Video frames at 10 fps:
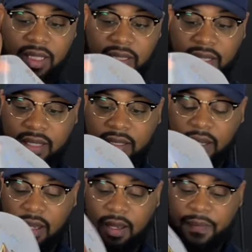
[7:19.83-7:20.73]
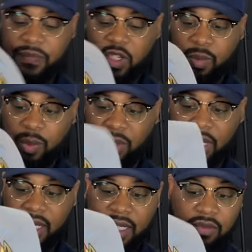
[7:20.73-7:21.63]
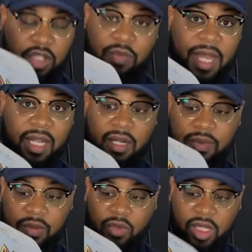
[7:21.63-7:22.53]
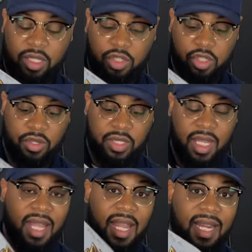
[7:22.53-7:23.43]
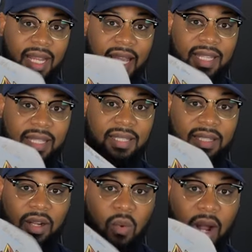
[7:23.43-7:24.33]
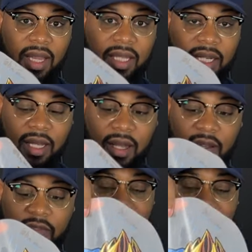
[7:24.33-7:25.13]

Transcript: us this um, to be printed, he was just making up some really good shirts. And again, this is the quality of